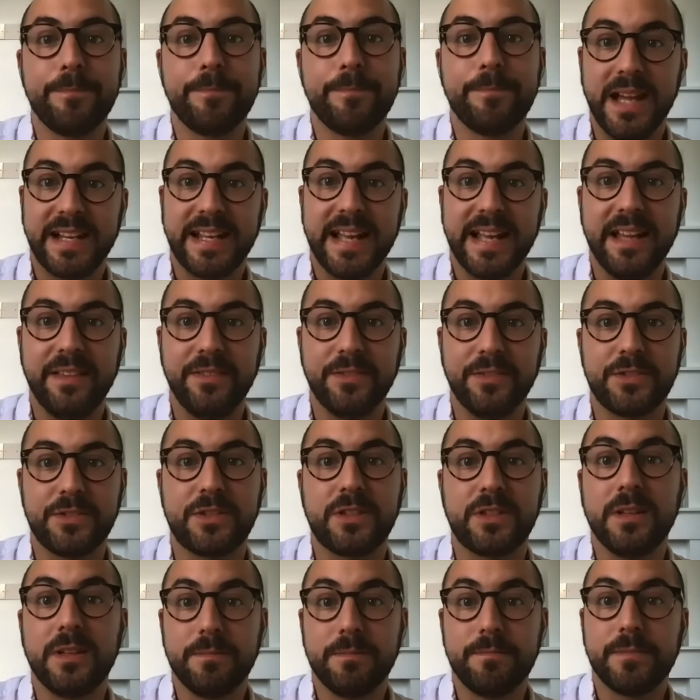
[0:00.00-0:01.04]
against,
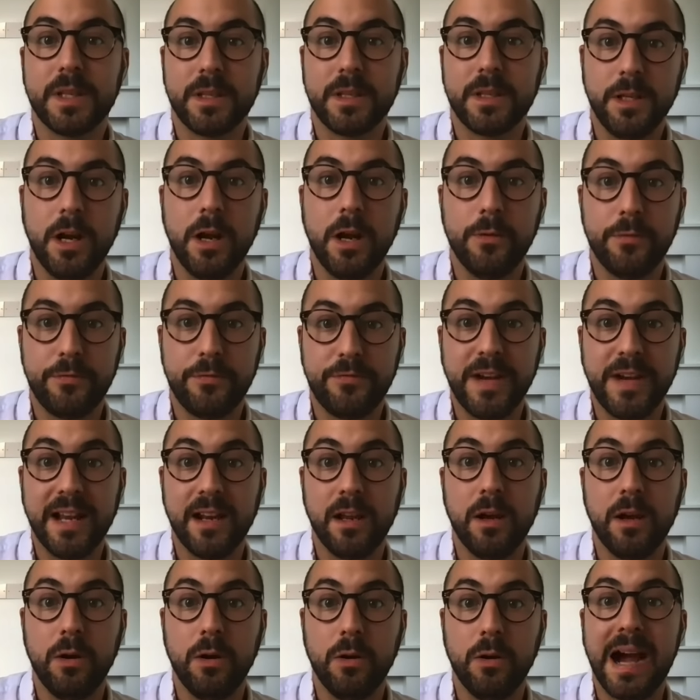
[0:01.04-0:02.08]
you know,
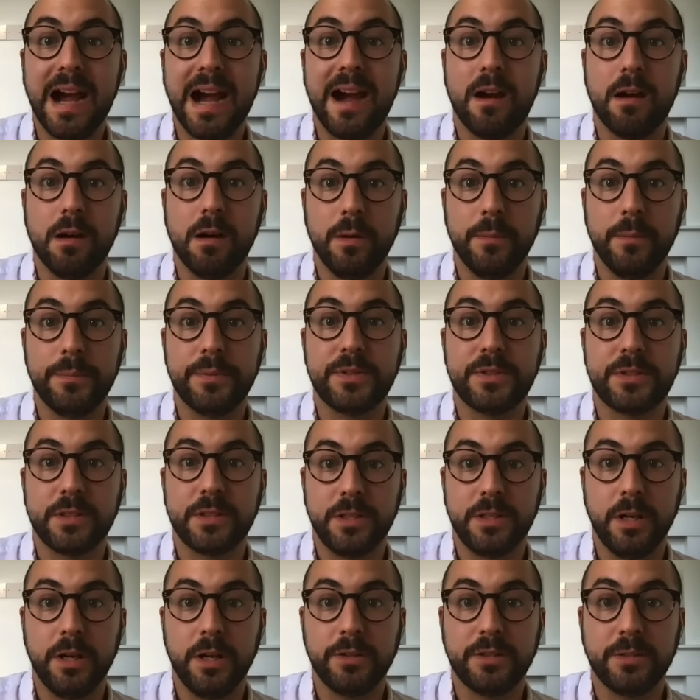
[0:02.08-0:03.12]
fellow Arabs, you
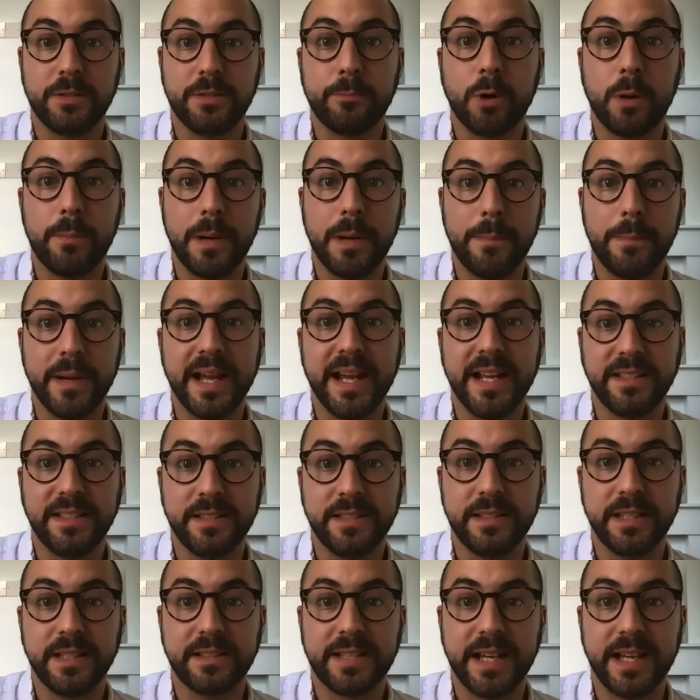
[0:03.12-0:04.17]
know, to prop up a hated
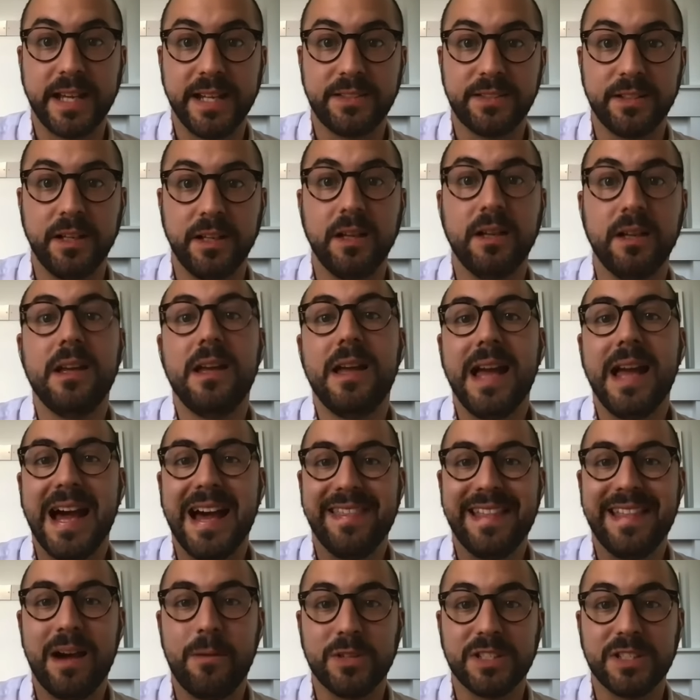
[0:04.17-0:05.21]
dictator. And
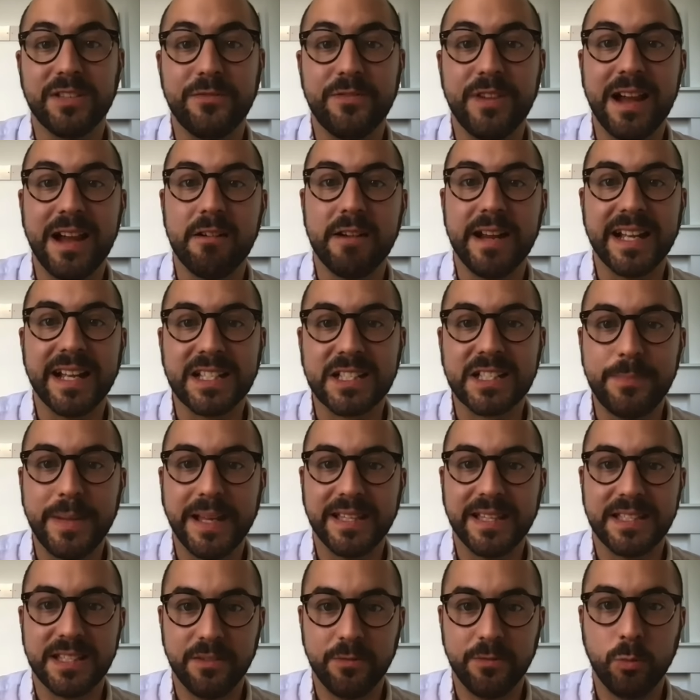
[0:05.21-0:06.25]
that was a very
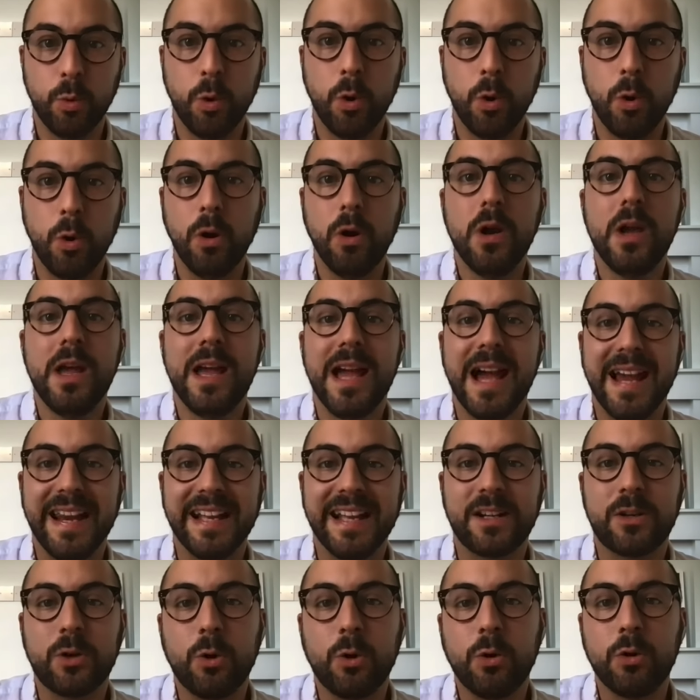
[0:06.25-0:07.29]
expensive war. And
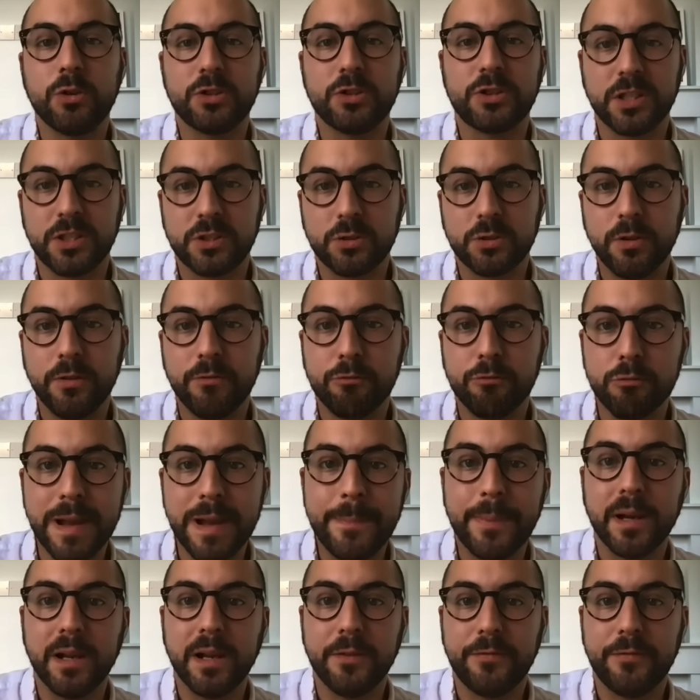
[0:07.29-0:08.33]
it caused a sort of
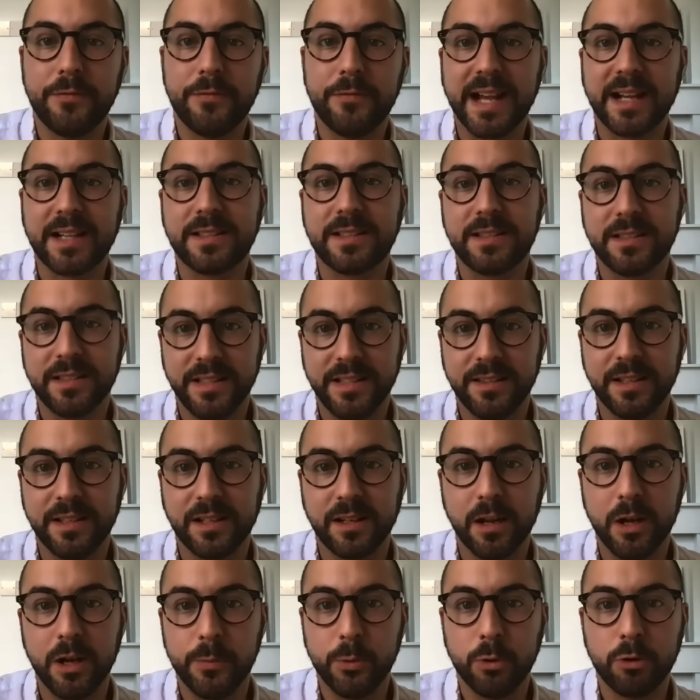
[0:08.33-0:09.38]
ripple effect in the
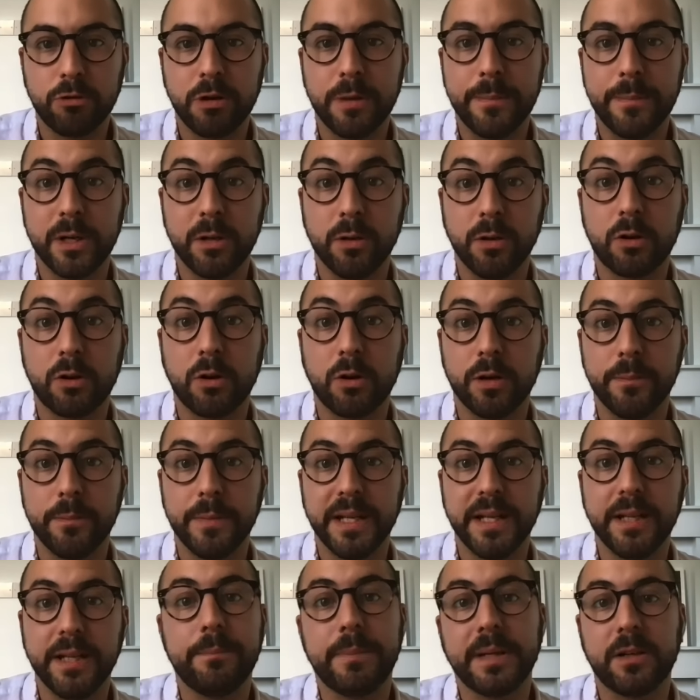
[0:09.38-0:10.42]
global criminal
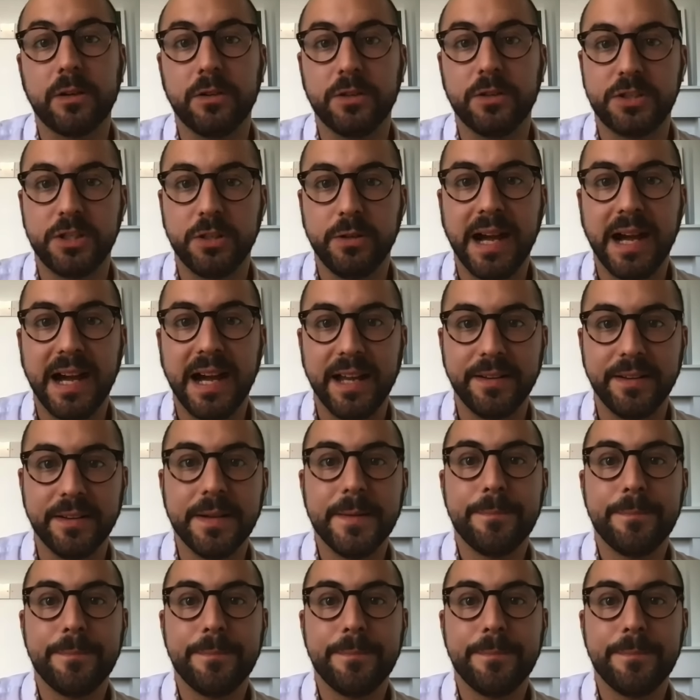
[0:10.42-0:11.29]
economy because you had